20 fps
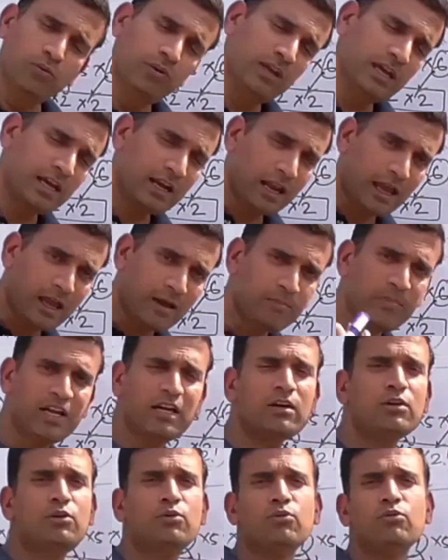we are
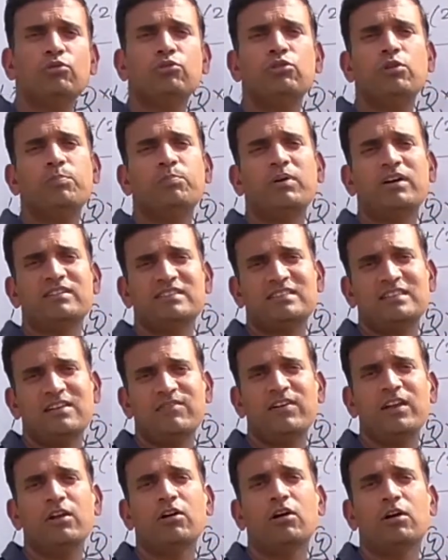having 2 to the power
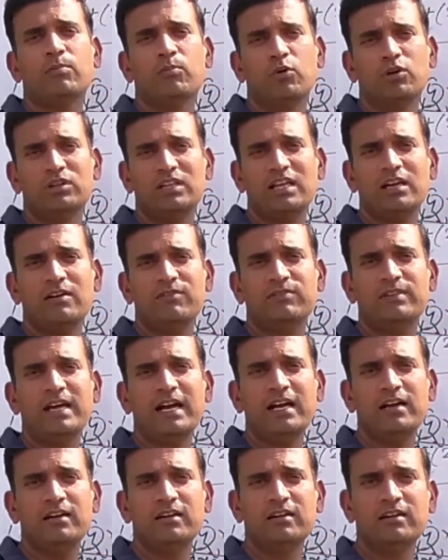7 or more than of
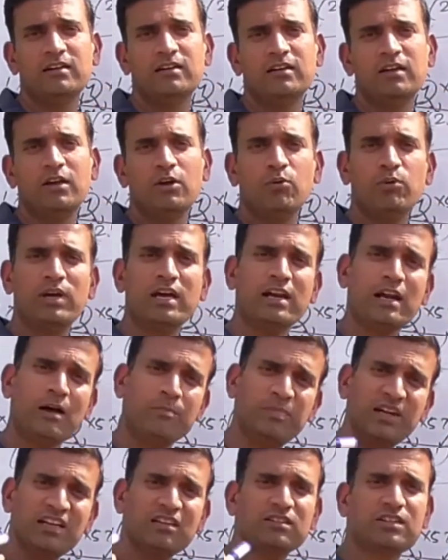that, we are
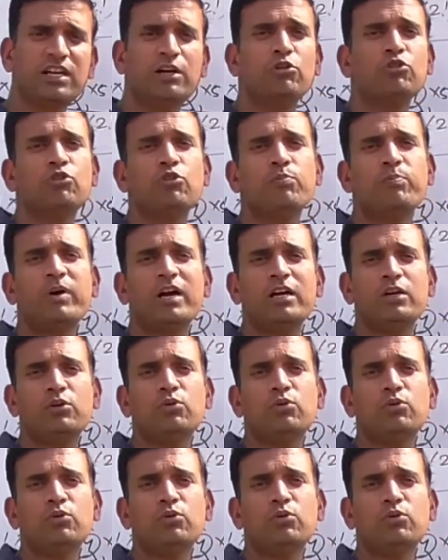having 3 to the power